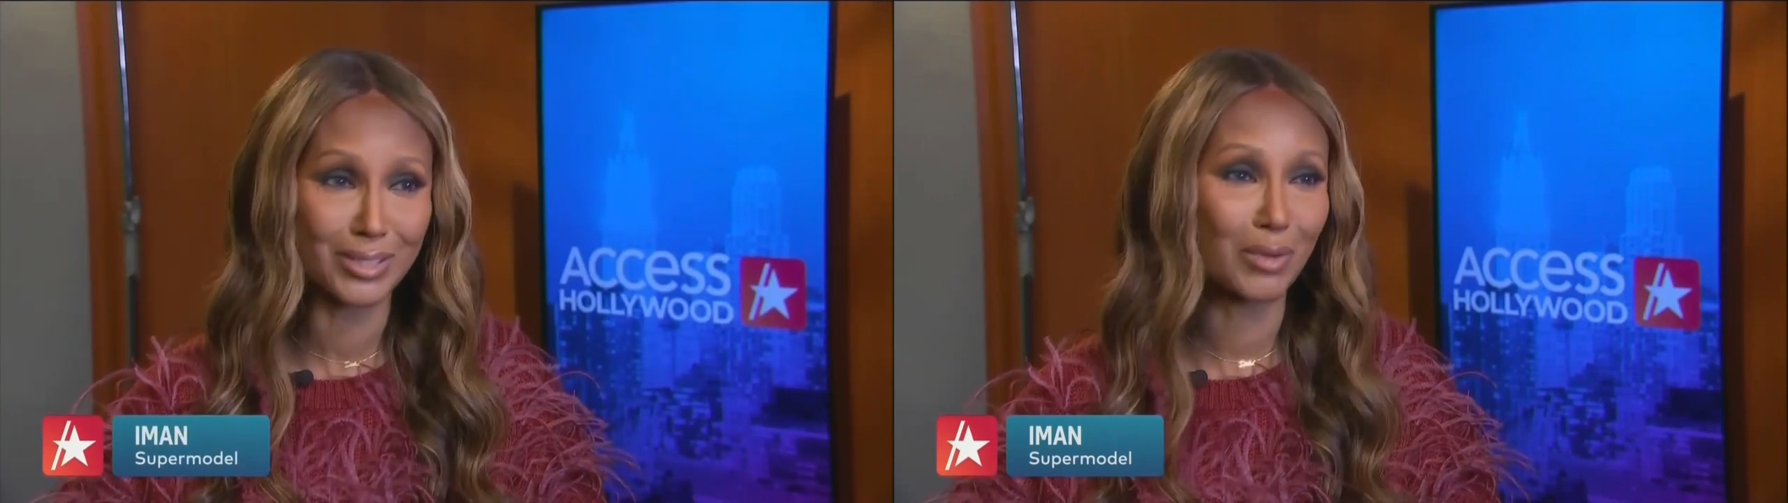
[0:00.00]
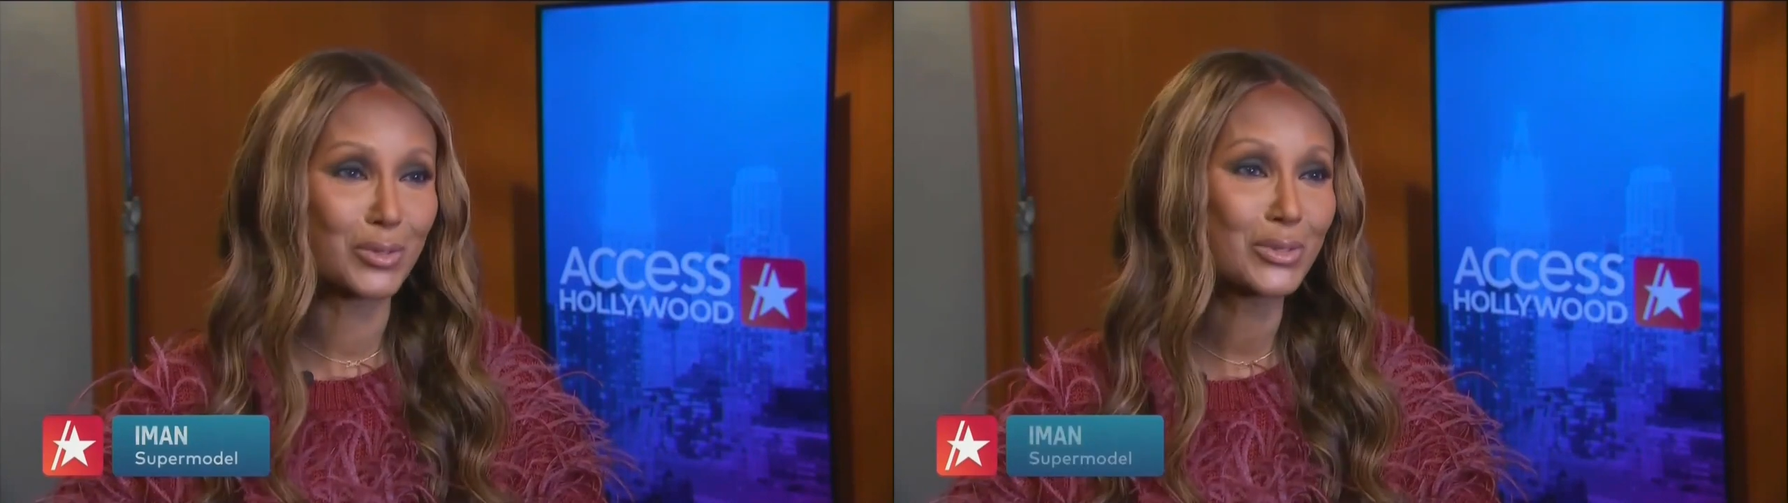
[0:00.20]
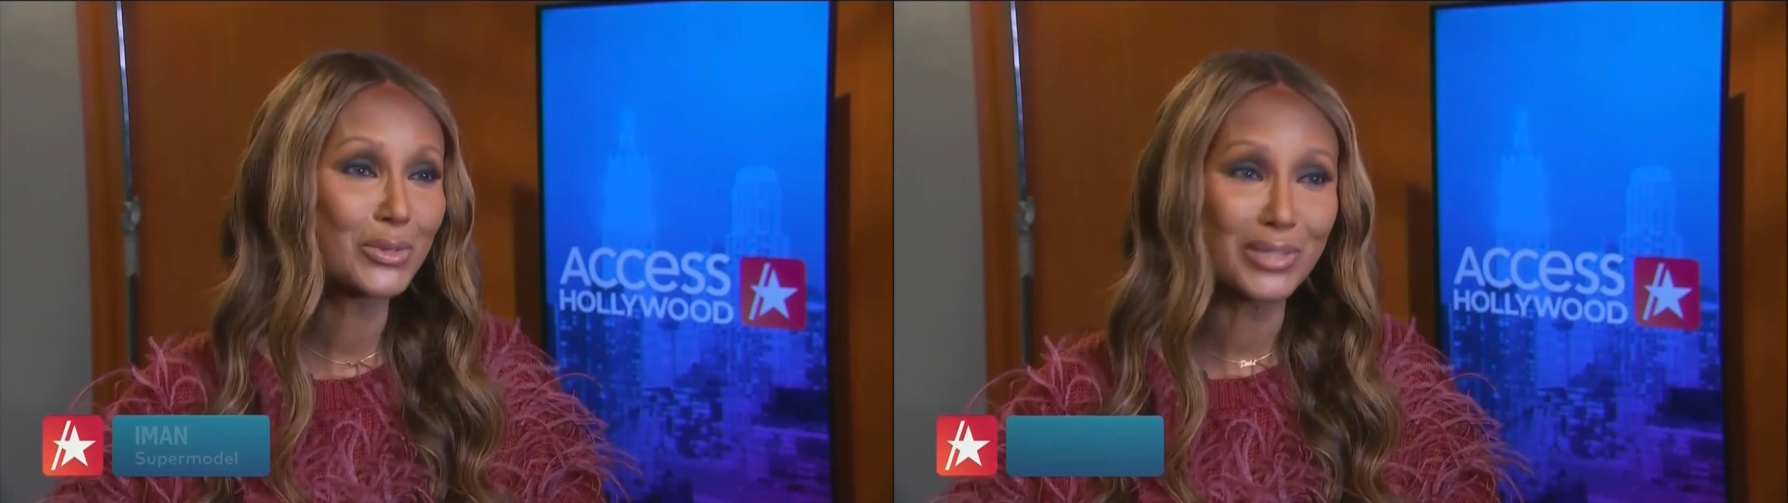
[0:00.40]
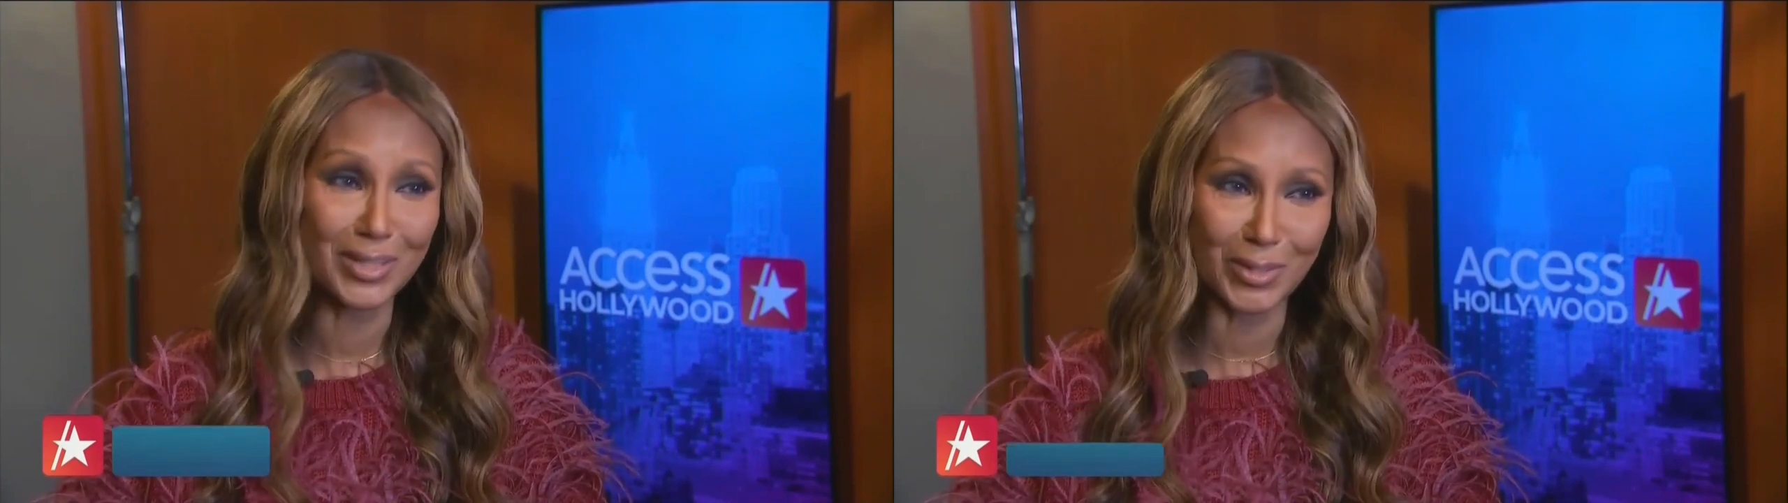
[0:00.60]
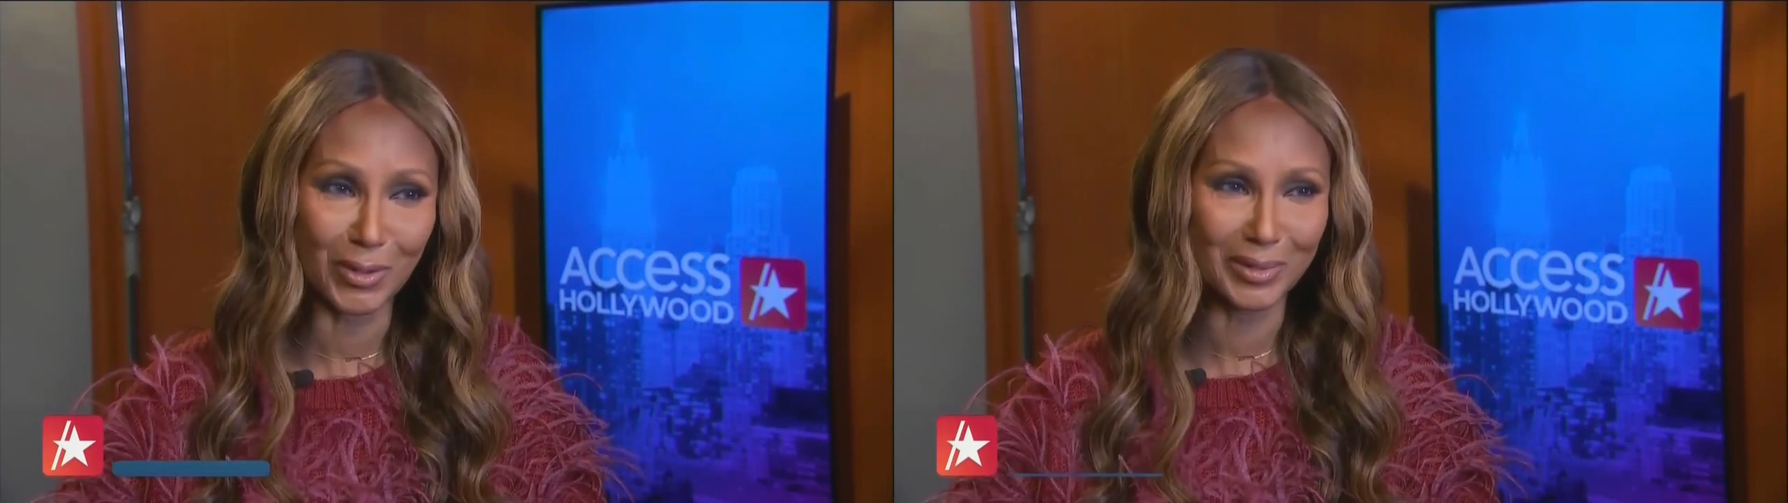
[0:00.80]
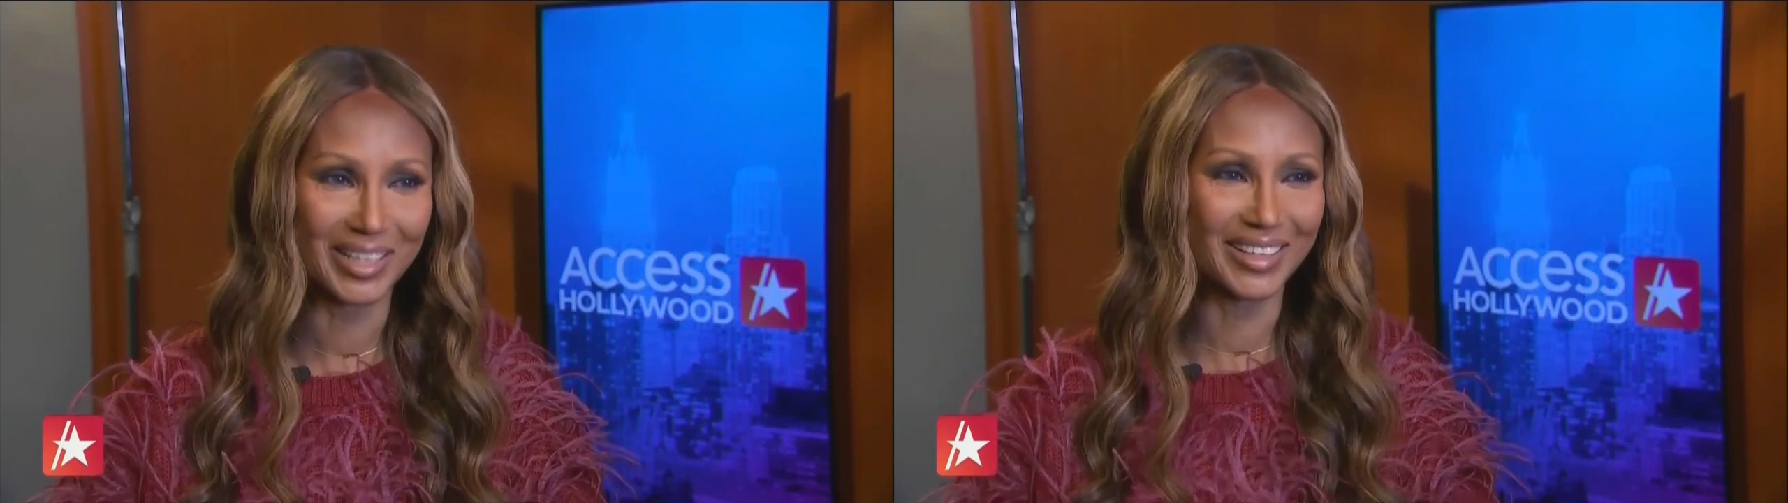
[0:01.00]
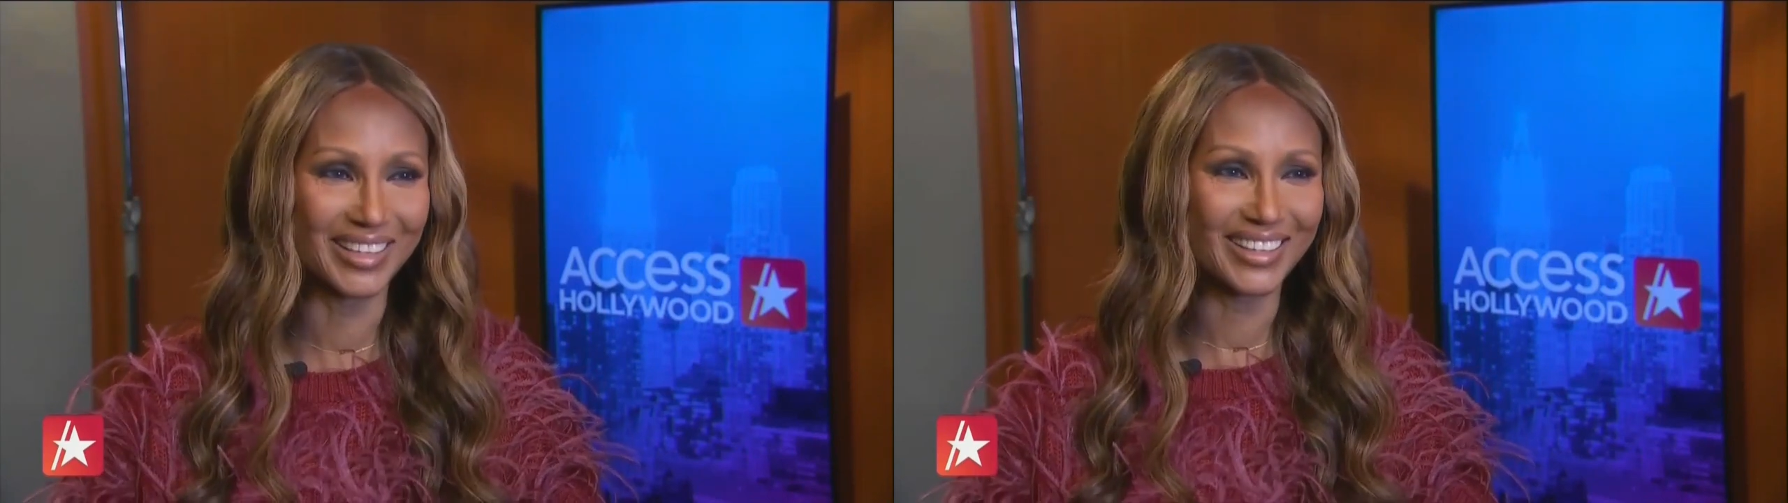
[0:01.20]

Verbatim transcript: since I was two years old.